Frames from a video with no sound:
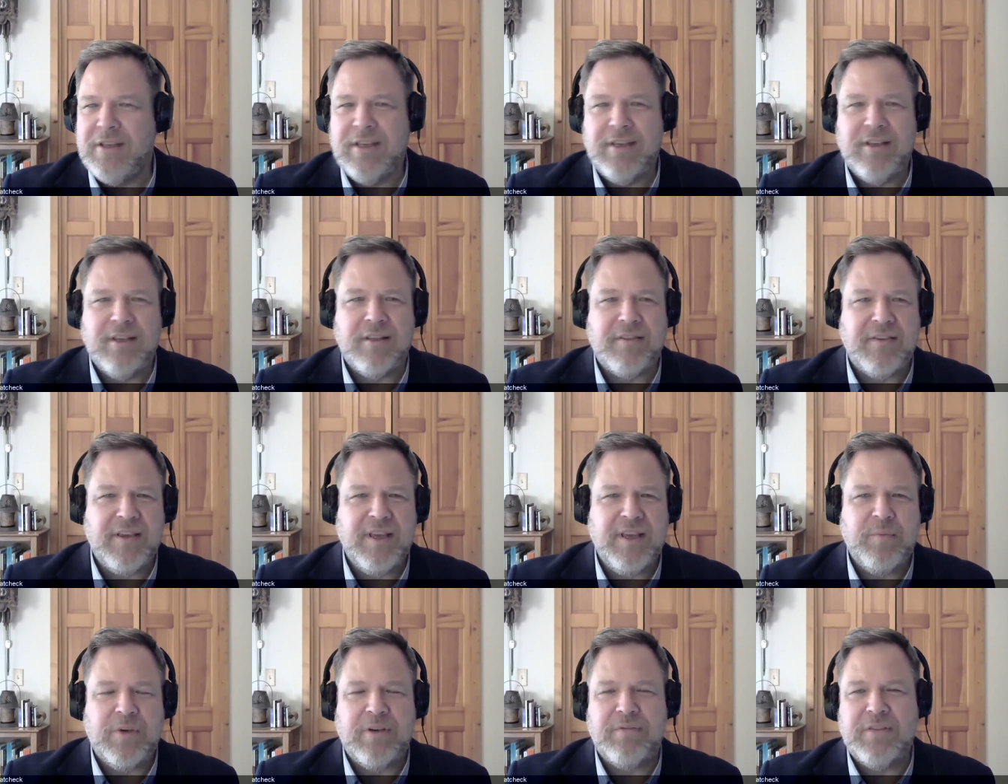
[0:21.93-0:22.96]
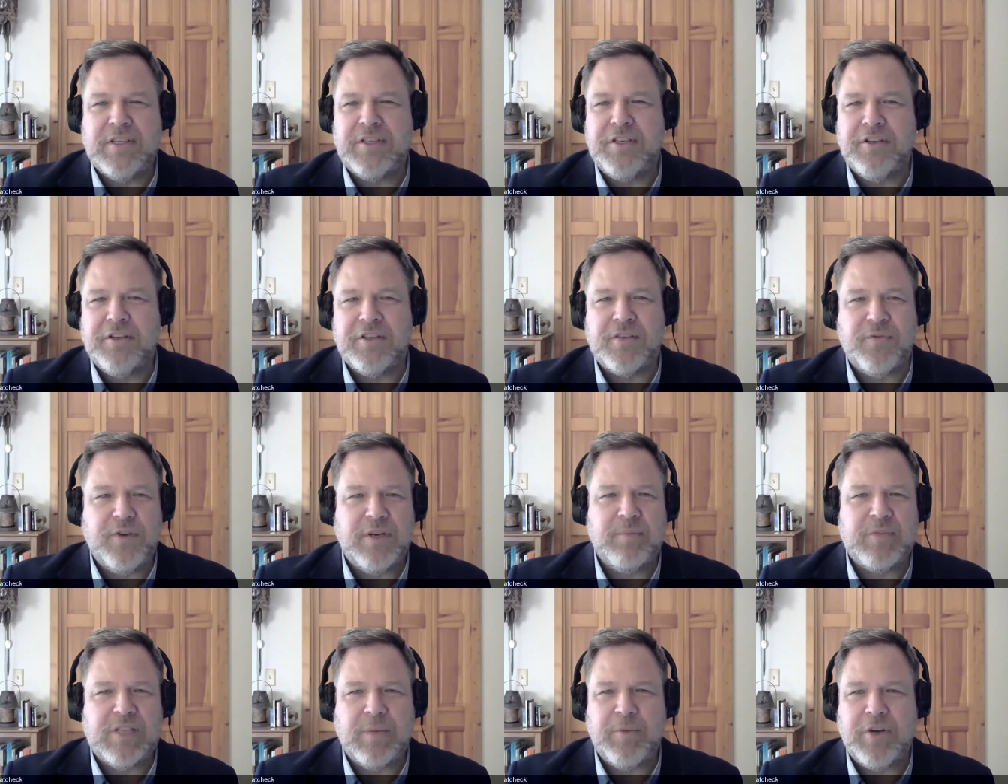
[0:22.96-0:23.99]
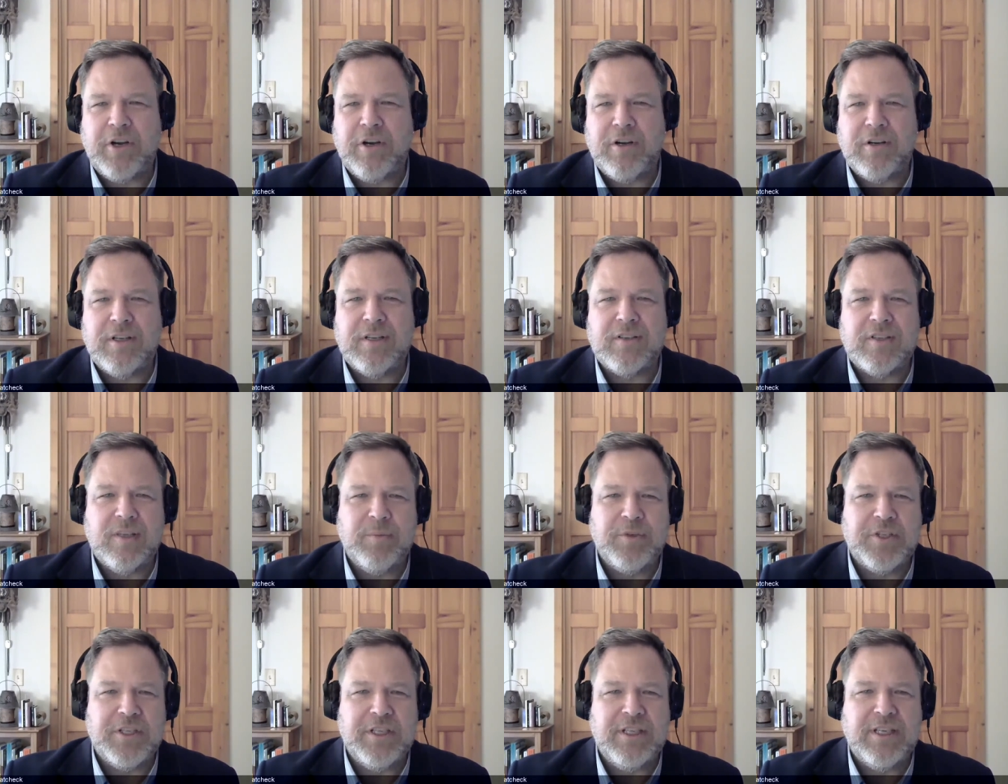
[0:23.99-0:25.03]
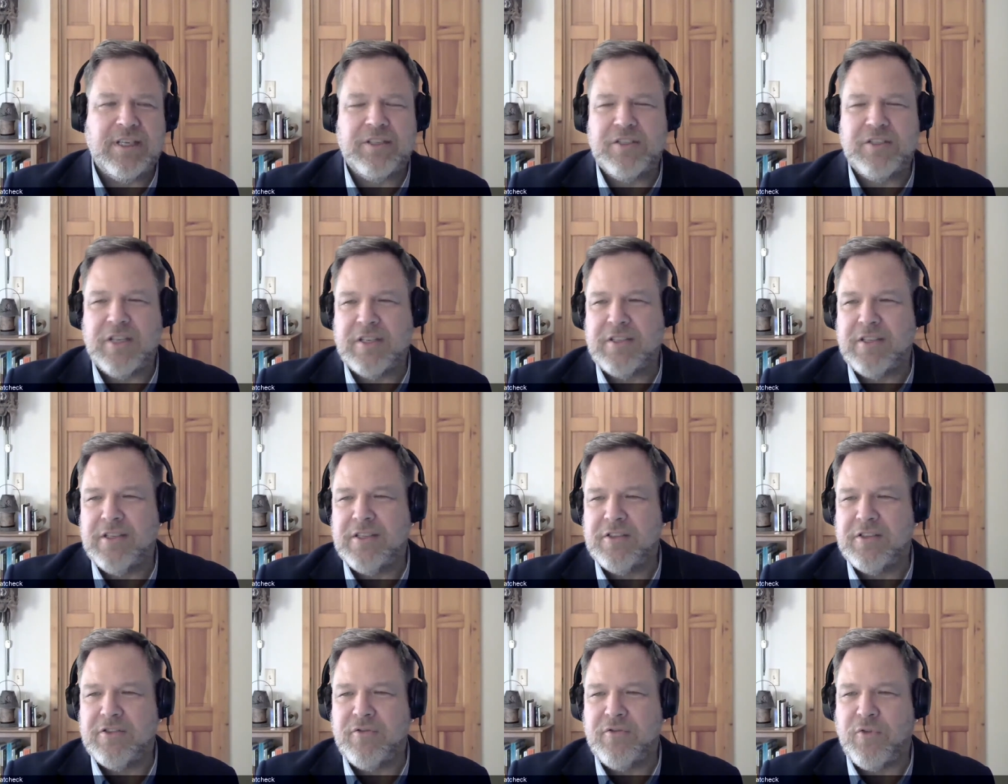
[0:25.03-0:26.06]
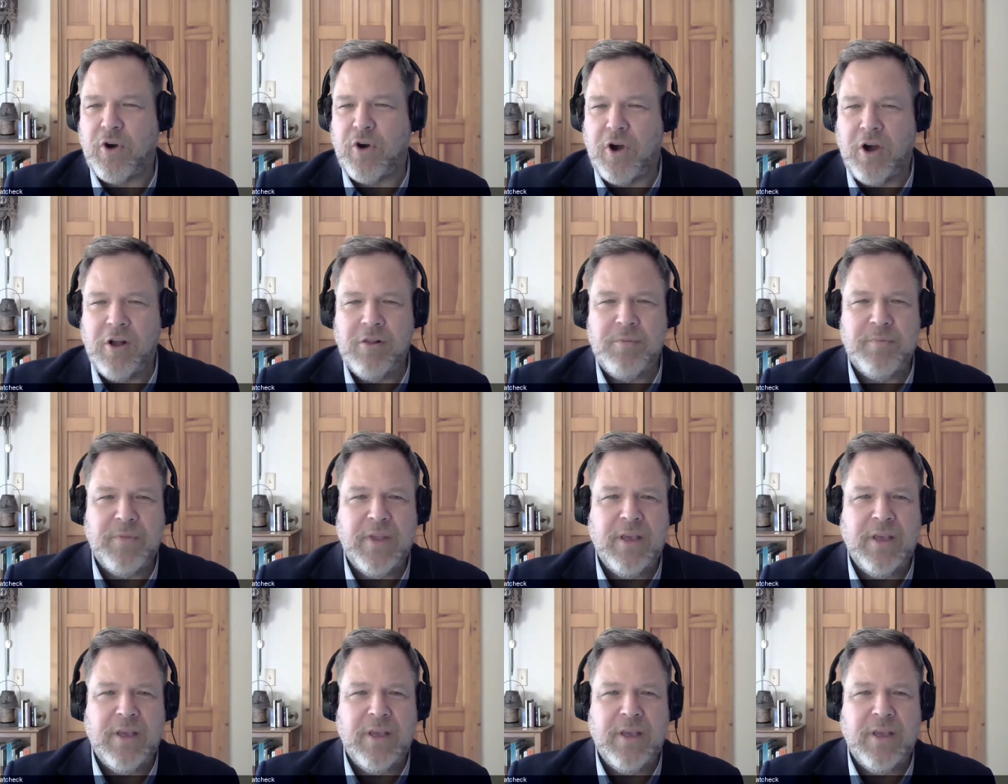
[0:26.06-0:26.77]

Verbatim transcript: the theme of this year's Freedom Seminar is Liberty and Justice for All.